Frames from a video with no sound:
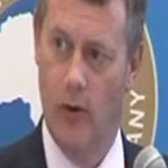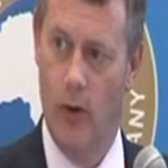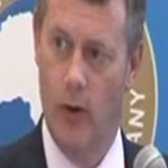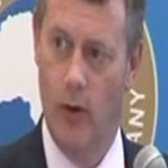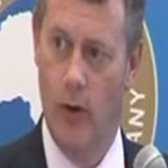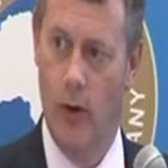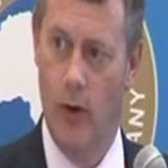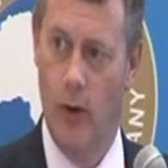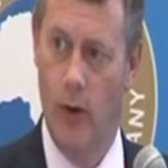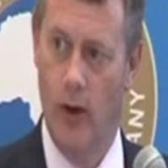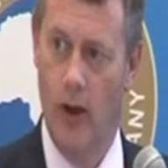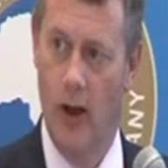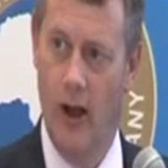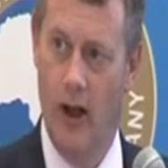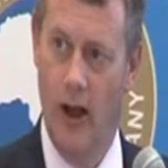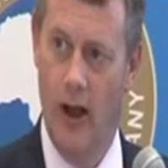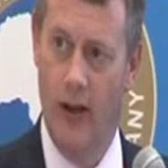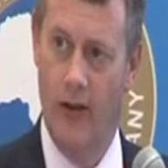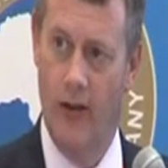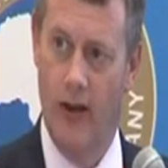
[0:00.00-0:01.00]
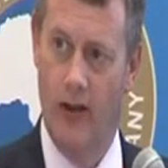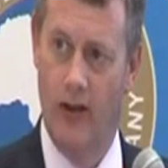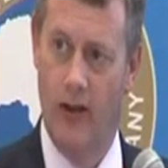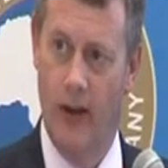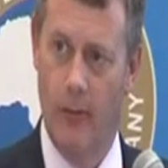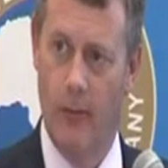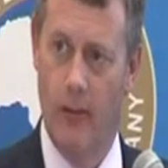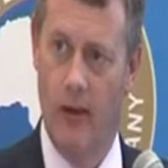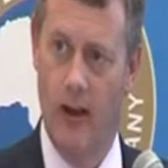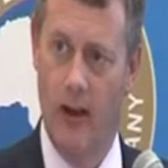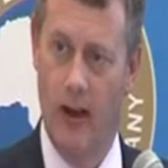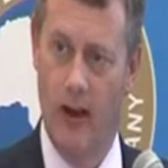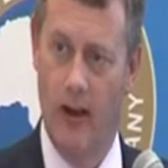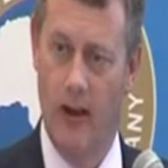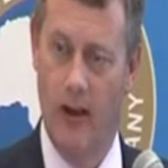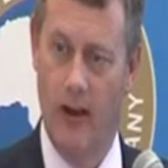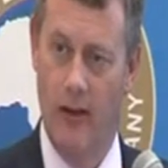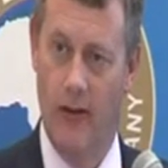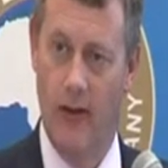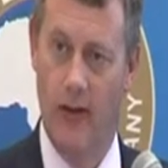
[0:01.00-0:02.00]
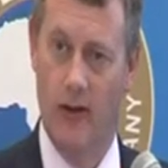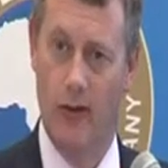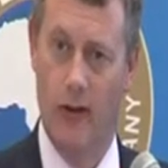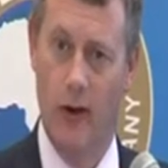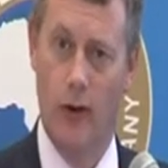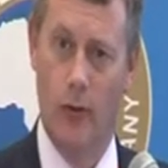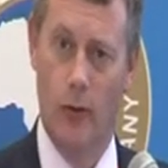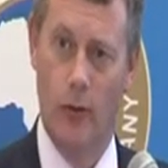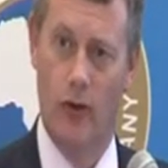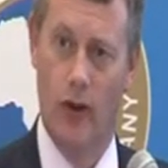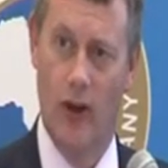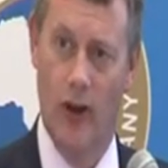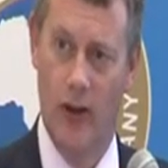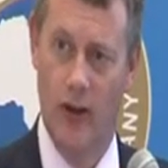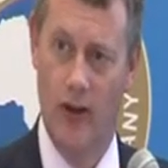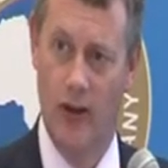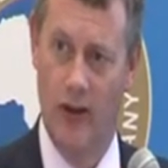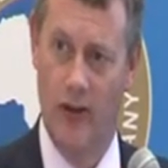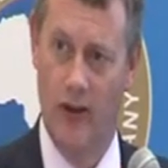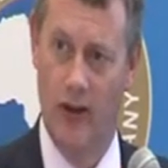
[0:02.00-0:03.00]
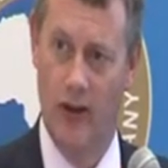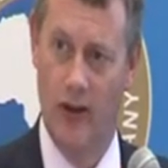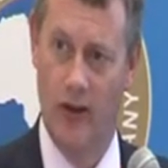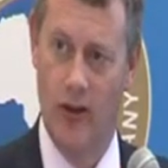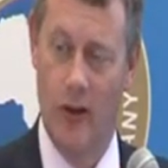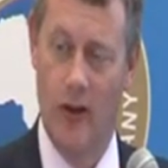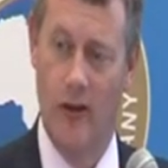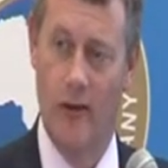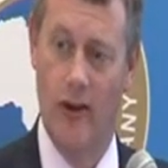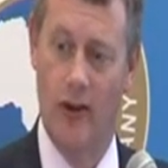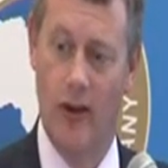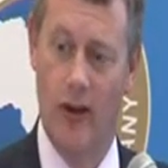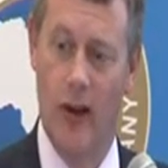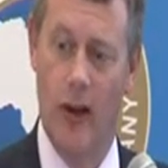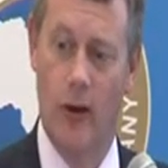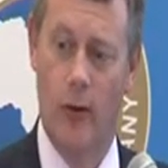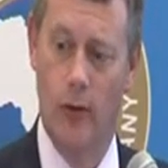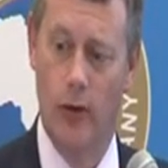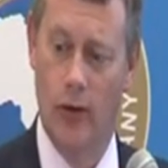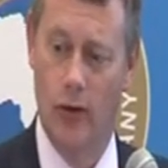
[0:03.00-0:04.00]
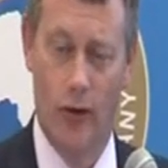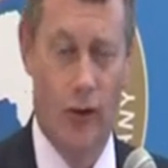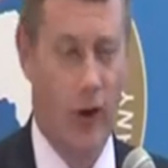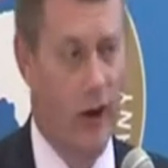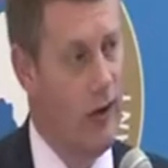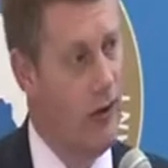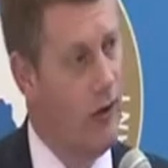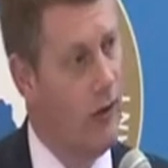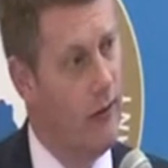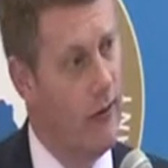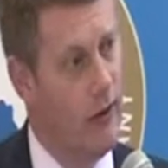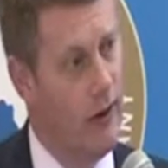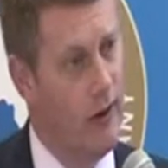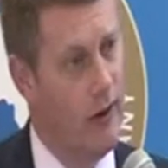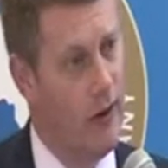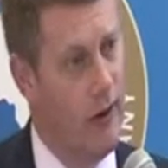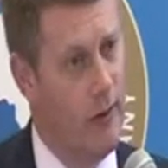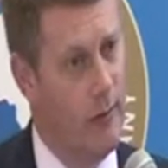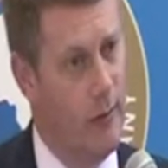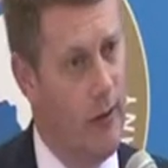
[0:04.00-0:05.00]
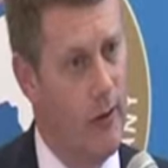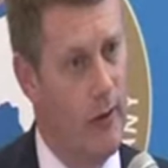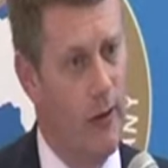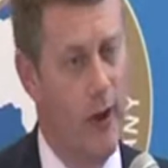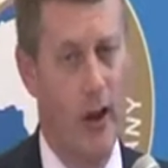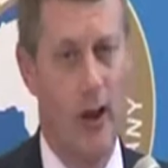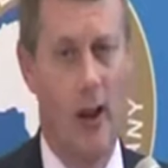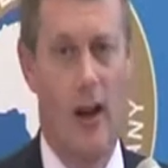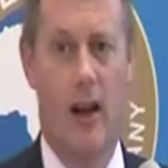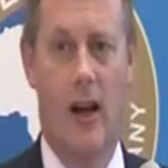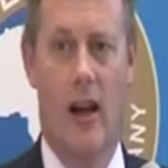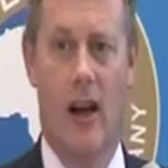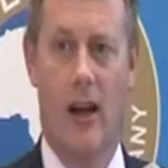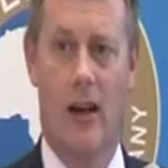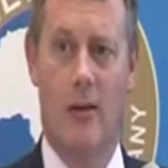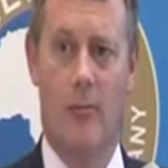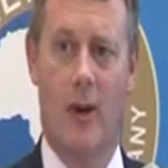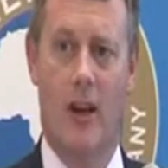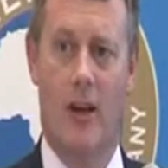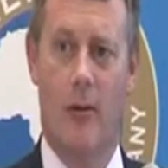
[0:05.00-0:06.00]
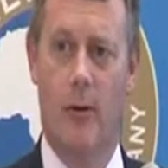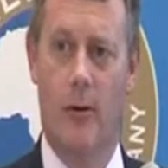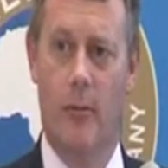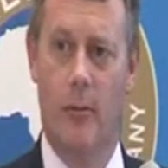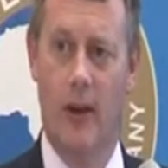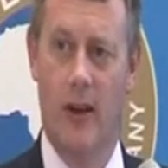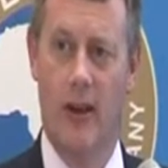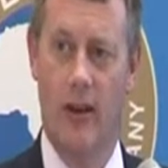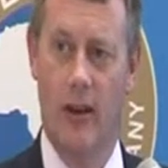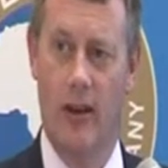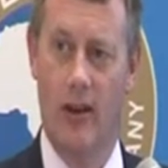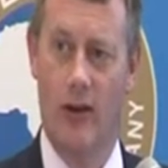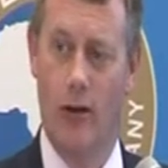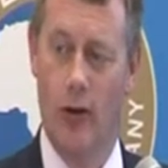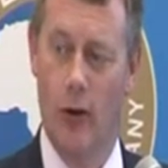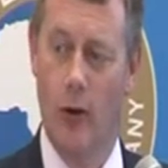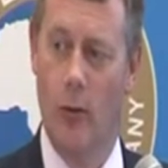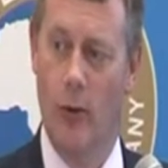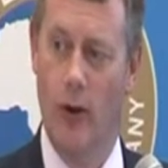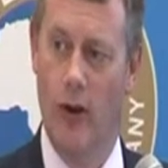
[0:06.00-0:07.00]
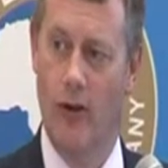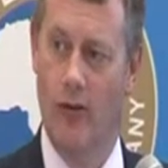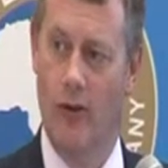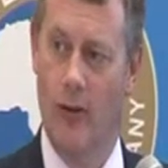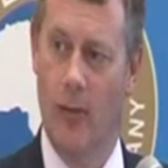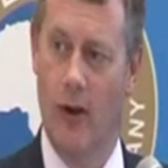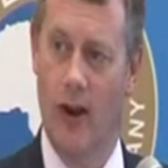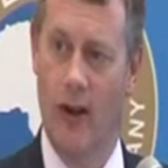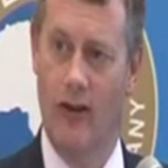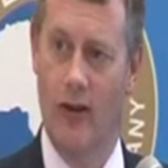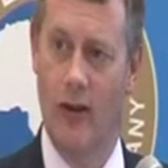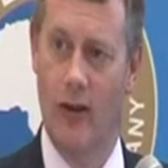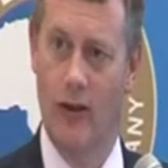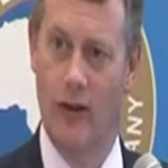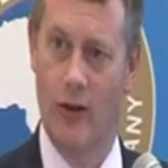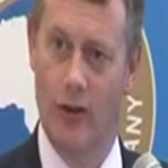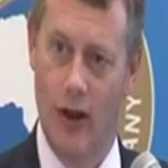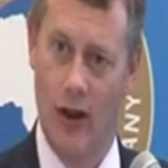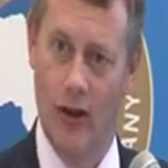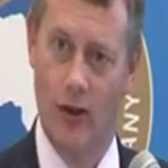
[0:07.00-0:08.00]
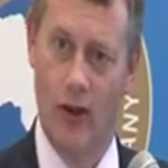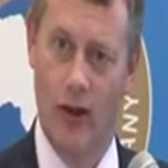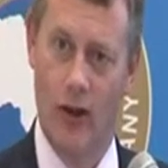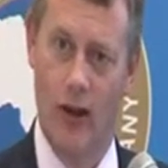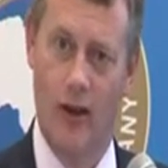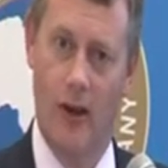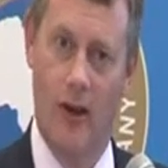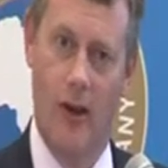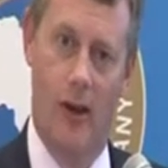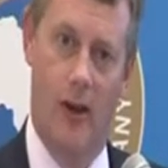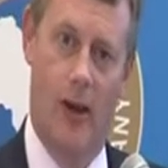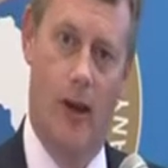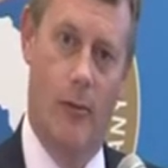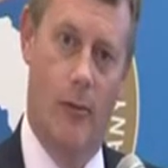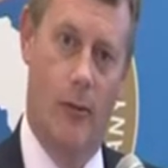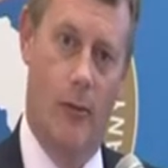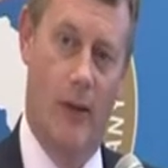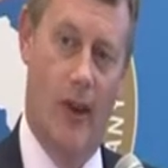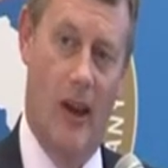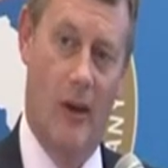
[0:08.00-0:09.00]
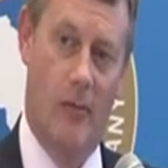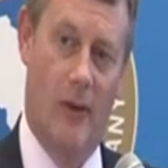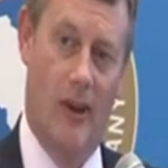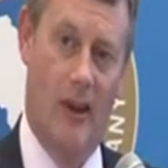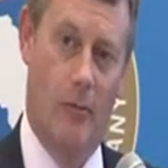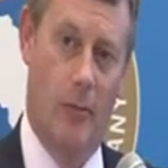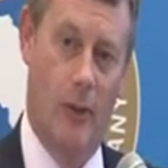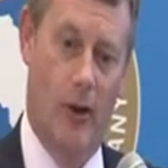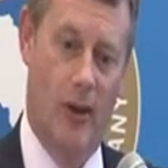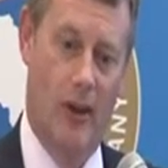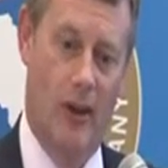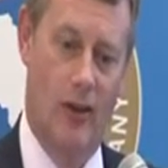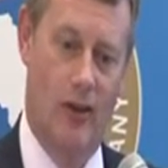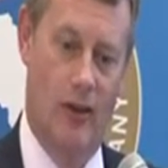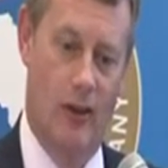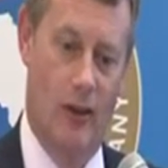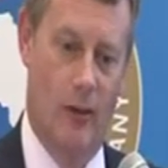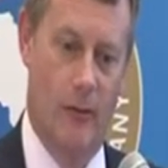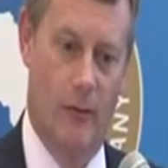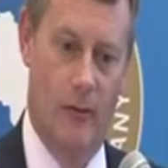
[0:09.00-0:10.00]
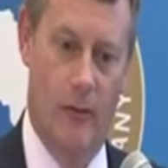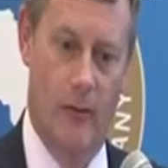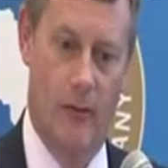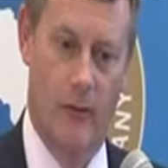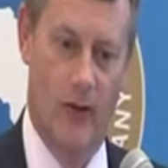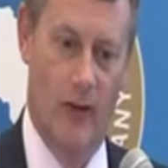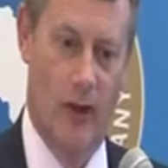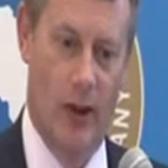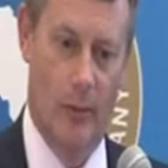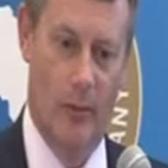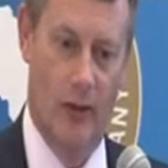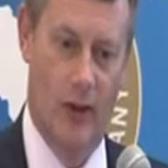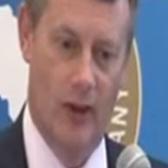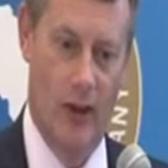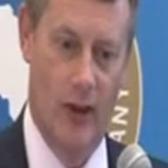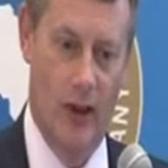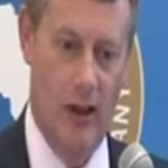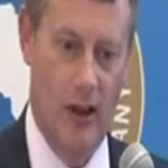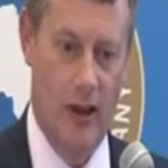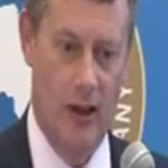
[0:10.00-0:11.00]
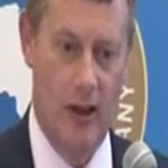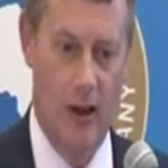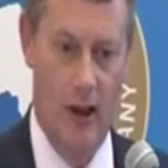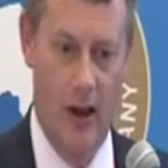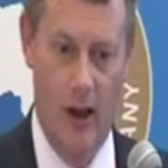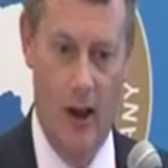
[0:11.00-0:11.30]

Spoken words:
or if it's an alternative system, if it's an older structure, for example, and it may well be that it's not worth replacing the structure, but they may put in some subsea